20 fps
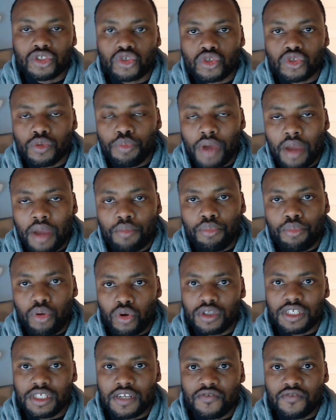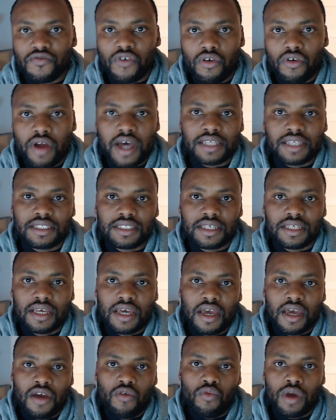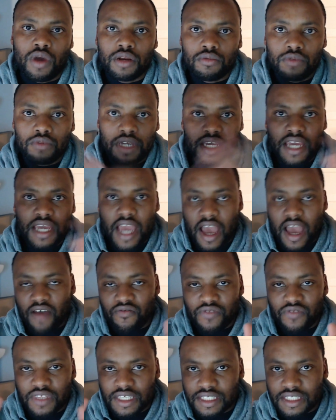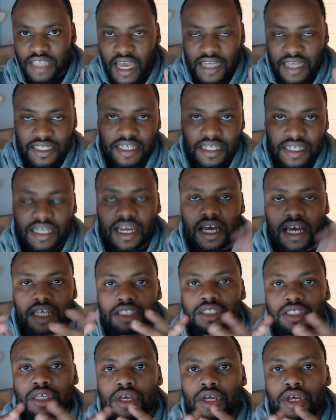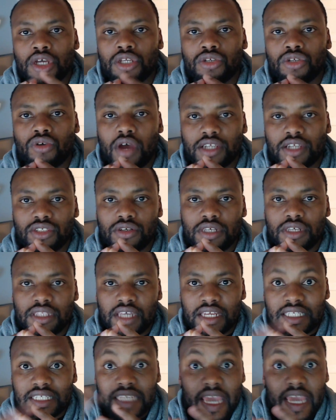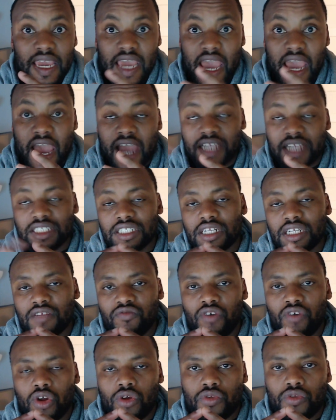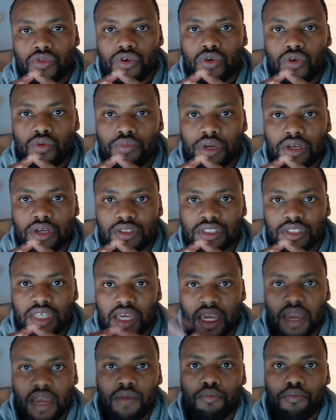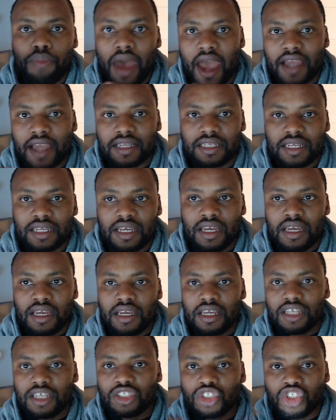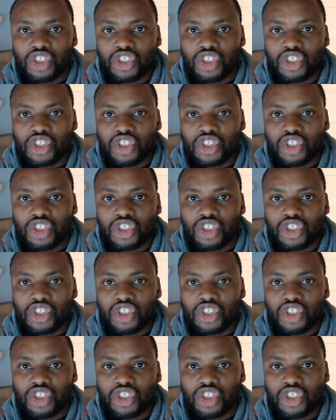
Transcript: it's super important for us when we have these ideas to actually then take action and follow through because the impact